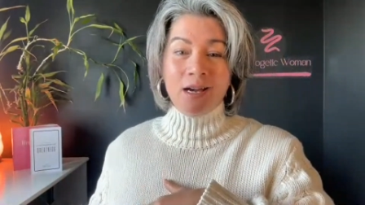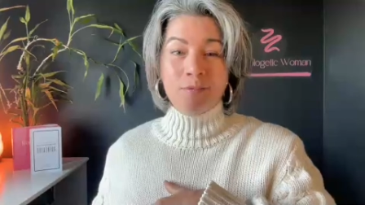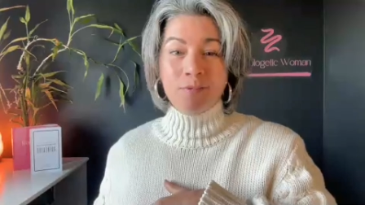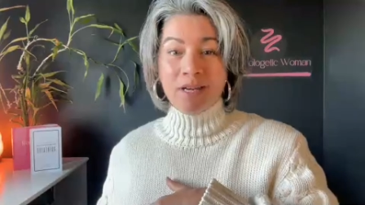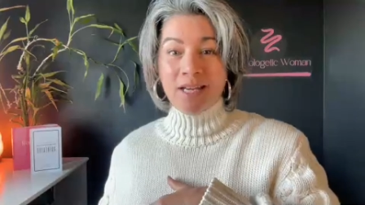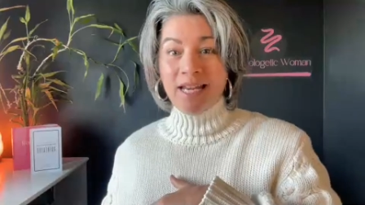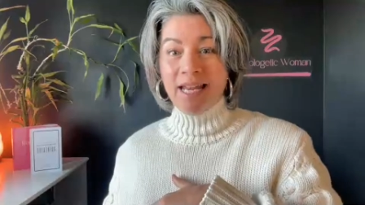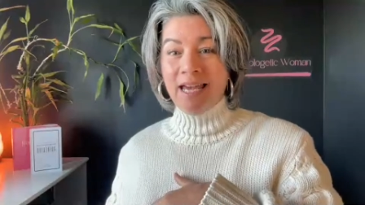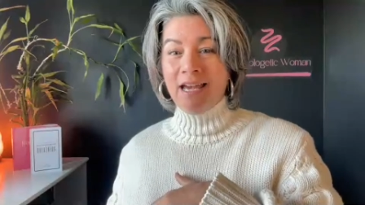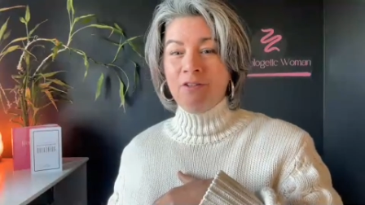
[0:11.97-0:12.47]
I'm
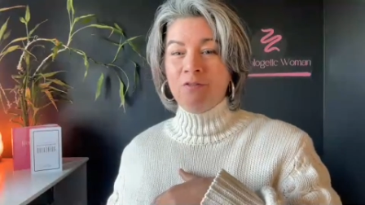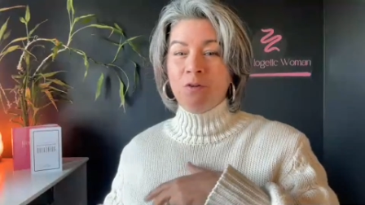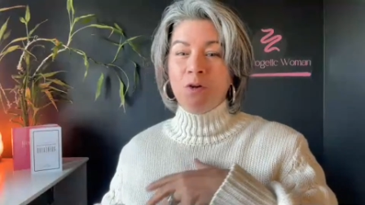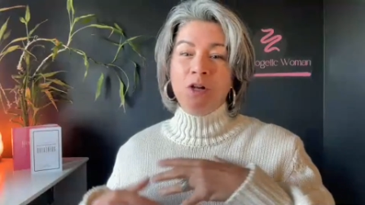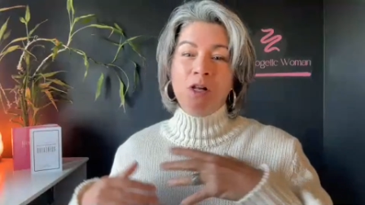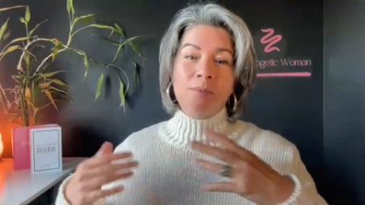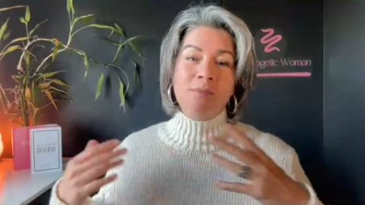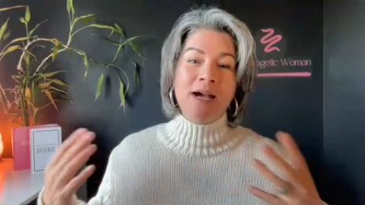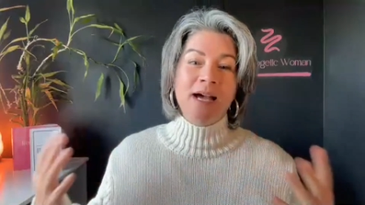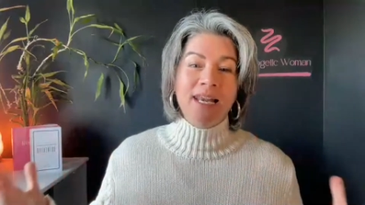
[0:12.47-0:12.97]
going to have
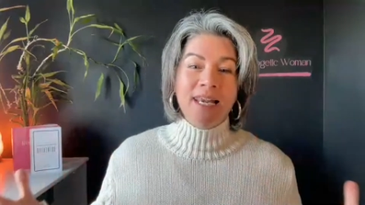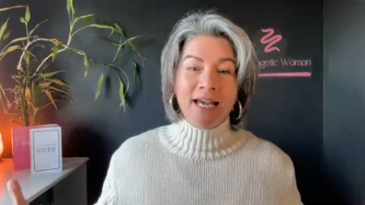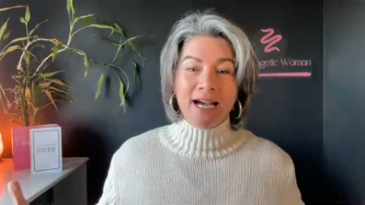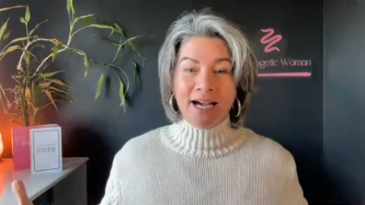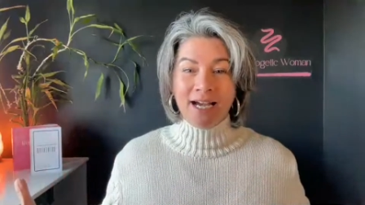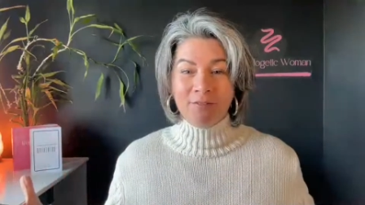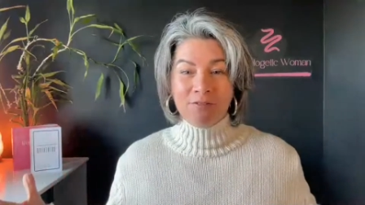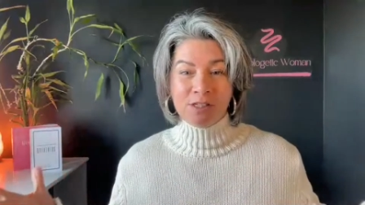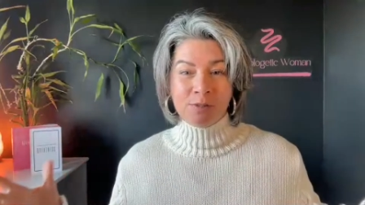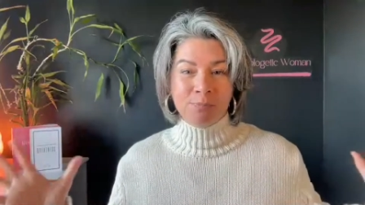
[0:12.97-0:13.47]
all my
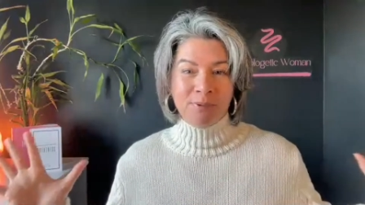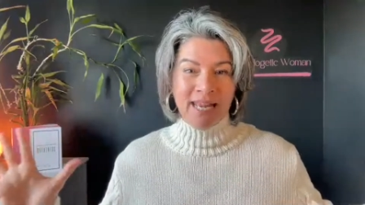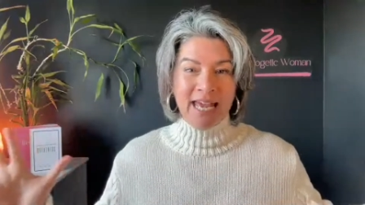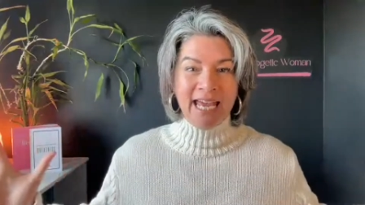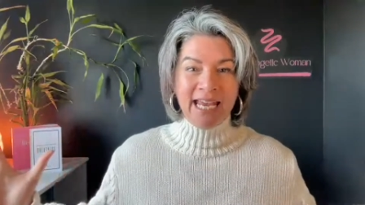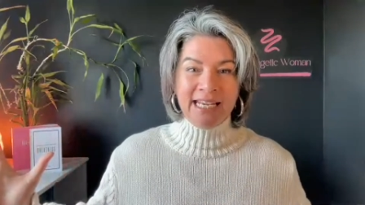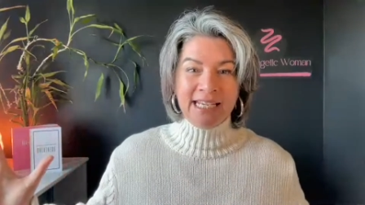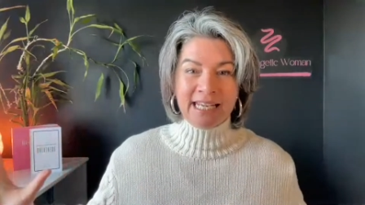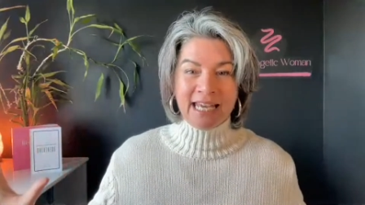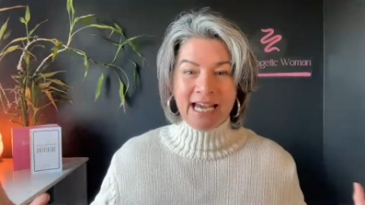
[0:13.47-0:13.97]
lives
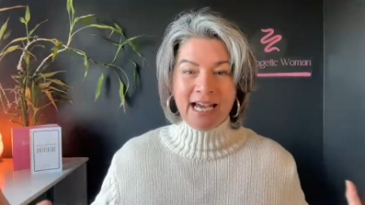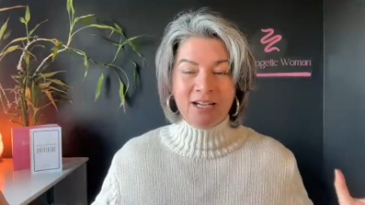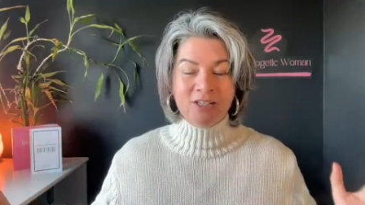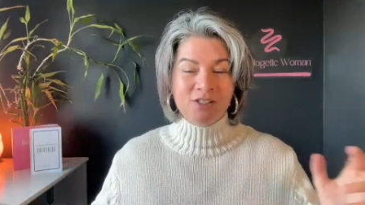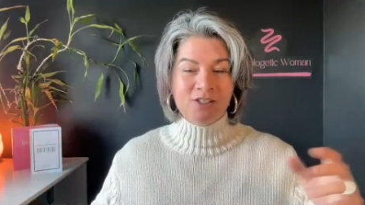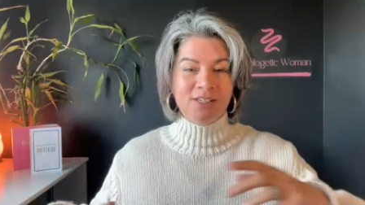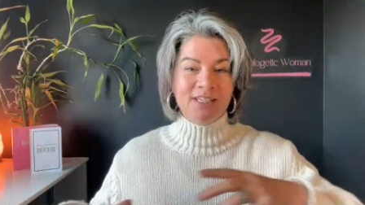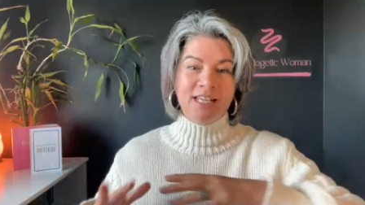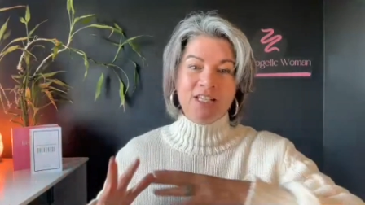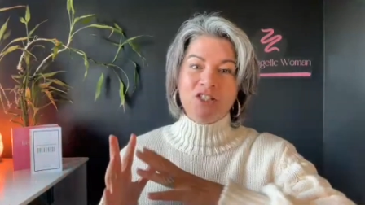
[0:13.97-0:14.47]
planned
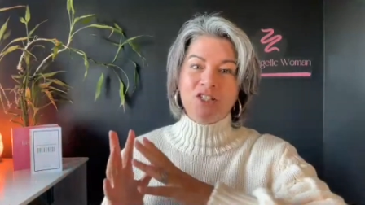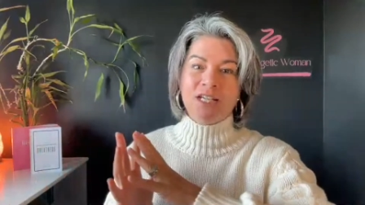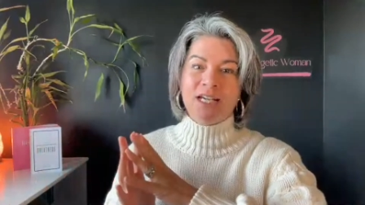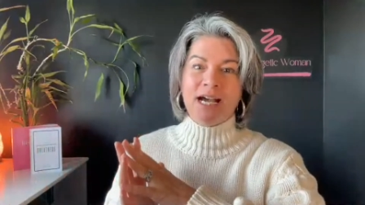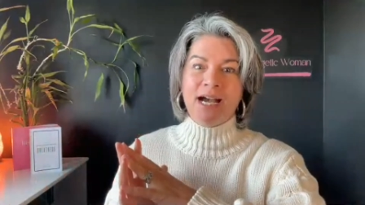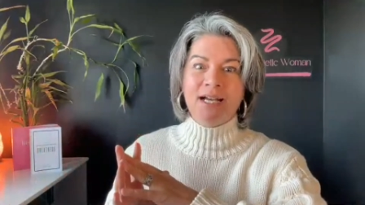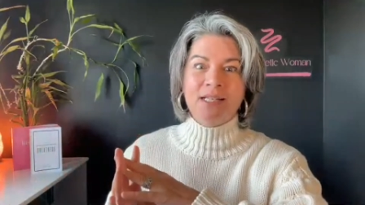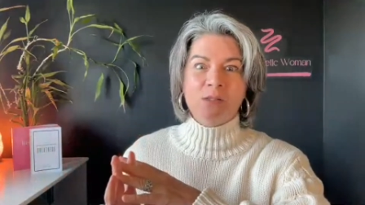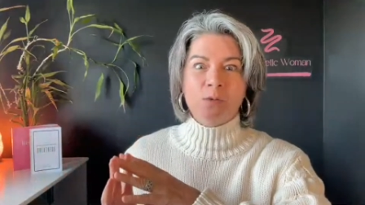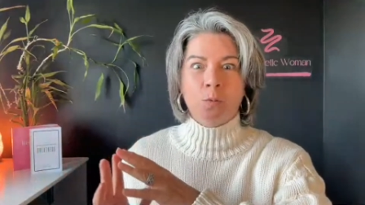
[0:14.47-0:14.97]
out to let you
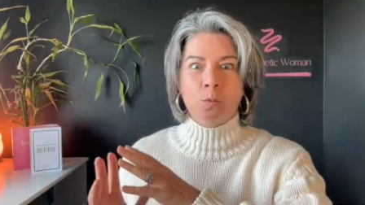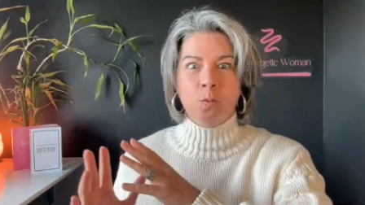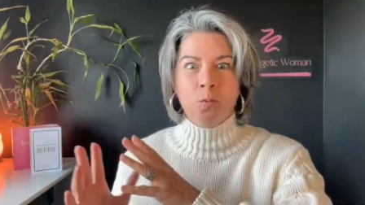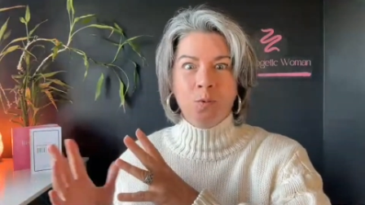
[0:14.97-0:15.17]
guys